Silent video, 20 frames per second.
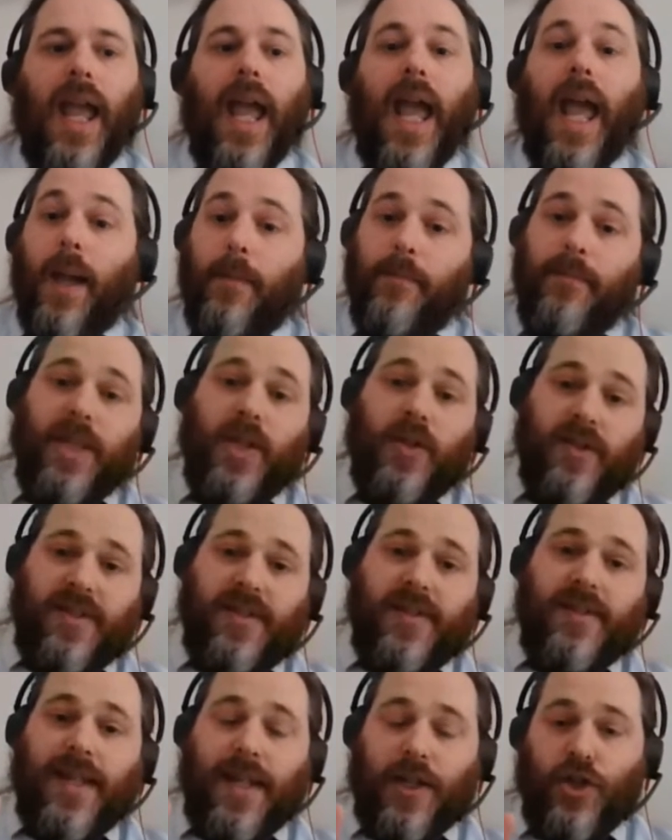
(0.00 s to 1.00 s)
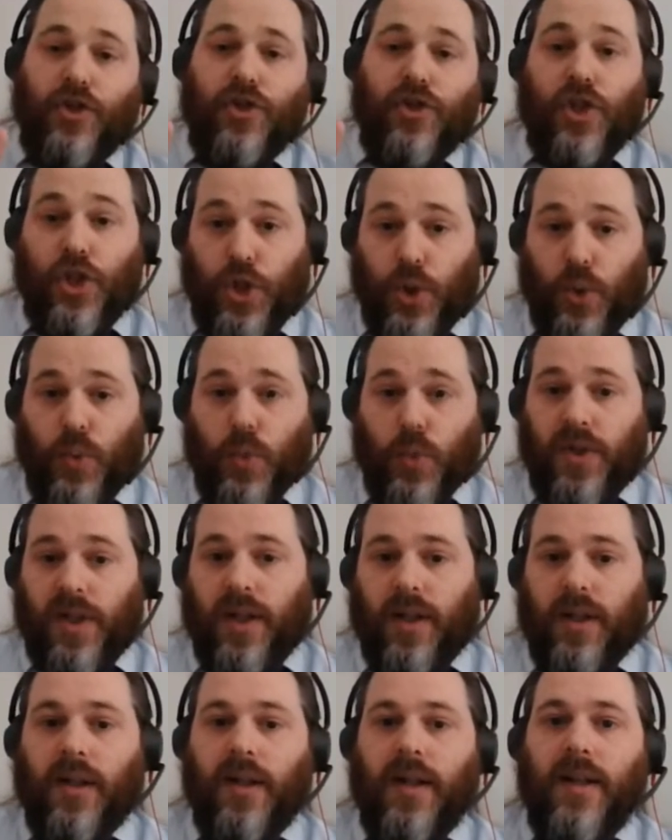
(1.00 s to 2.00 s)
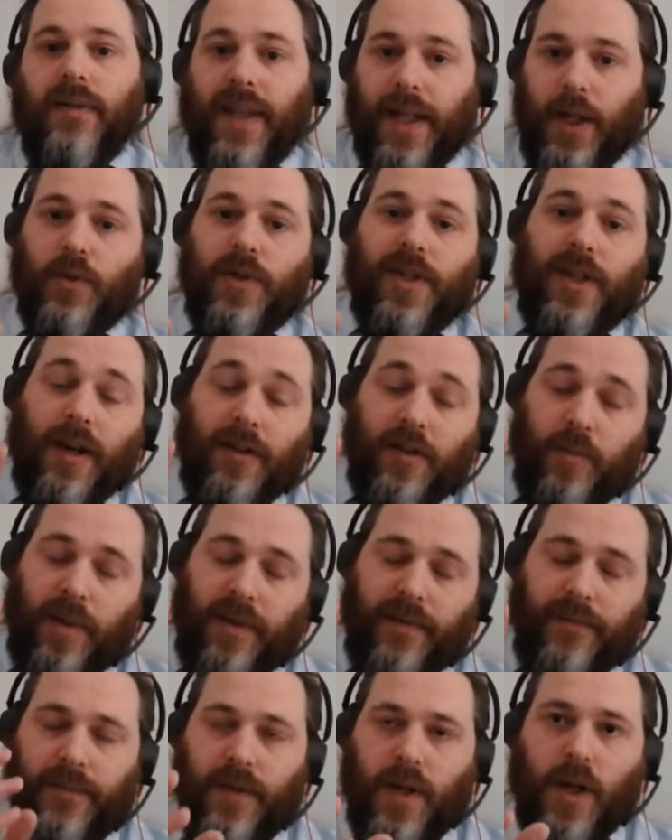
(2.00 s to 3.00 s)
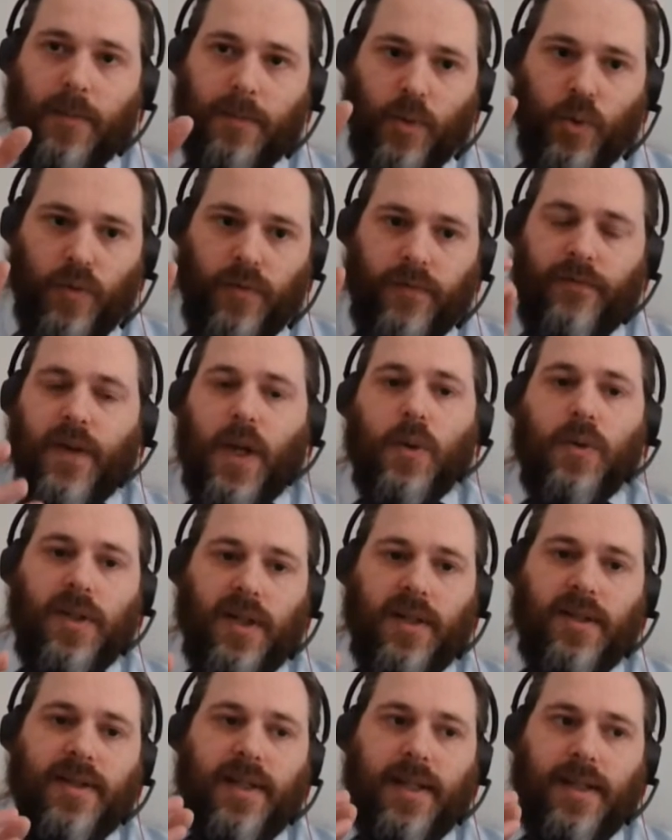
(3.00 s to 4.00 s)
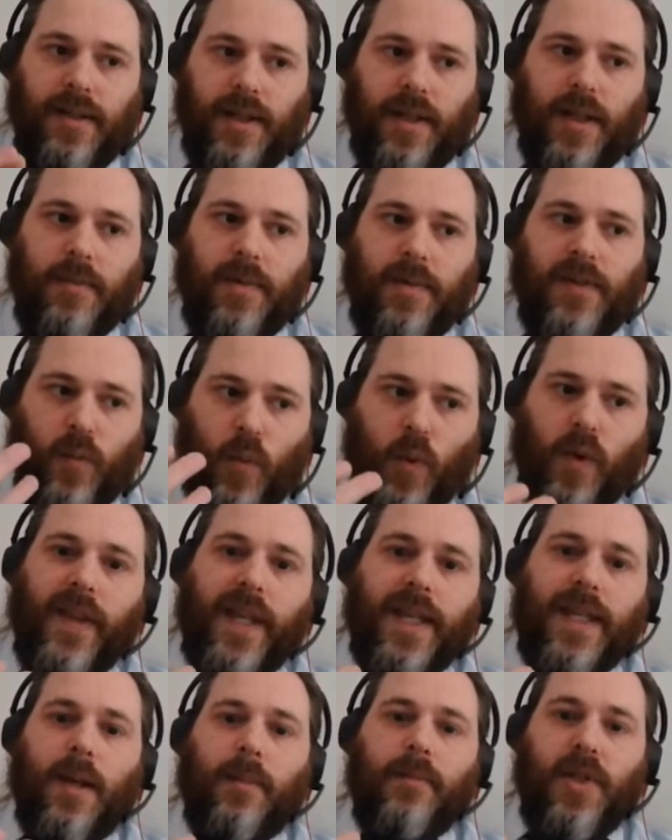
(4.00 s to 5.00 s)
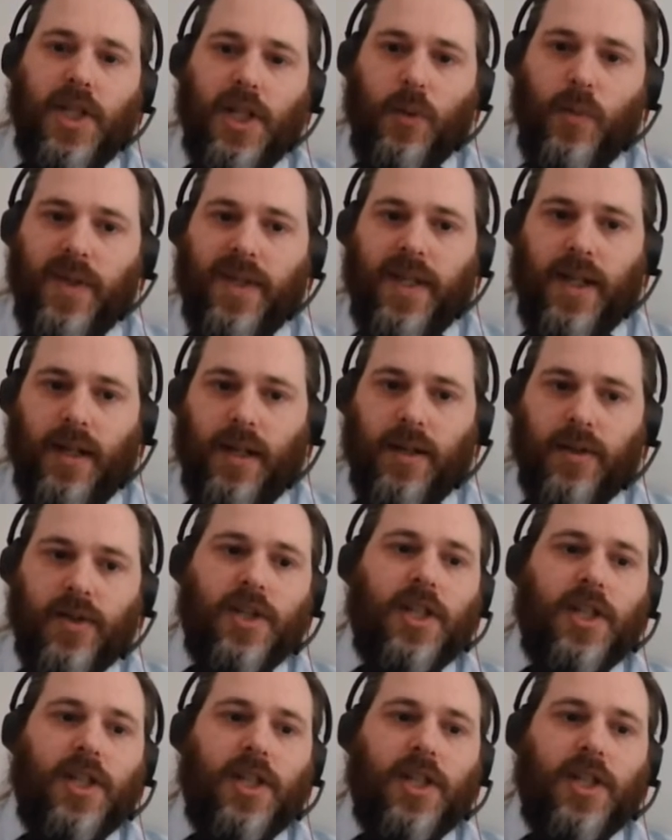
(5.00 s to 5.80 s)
And because the sessions are shorter, they also have to be far more focused in terms of what they come to you with and ask.